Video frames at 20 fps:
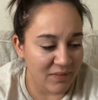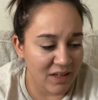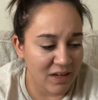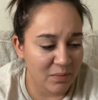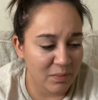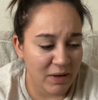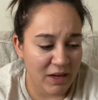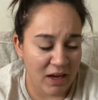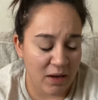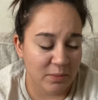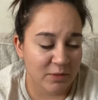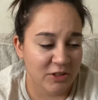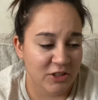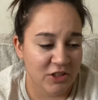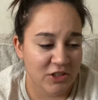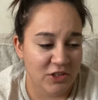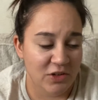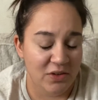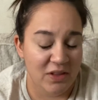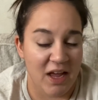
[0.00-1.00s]
being able to
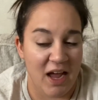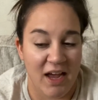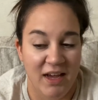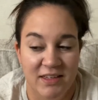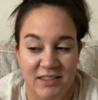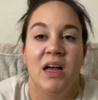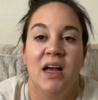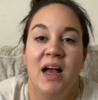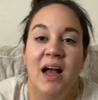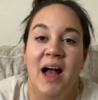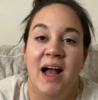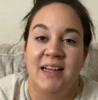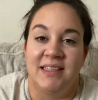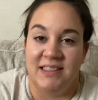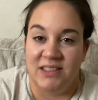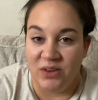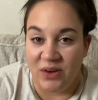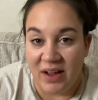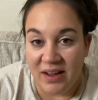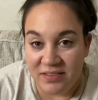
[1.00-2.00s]
do that. I
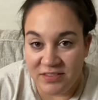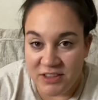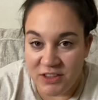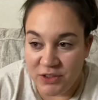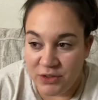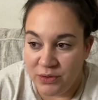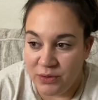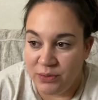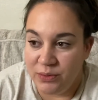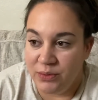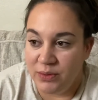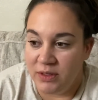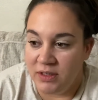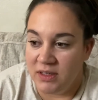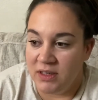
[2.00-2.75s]
still have to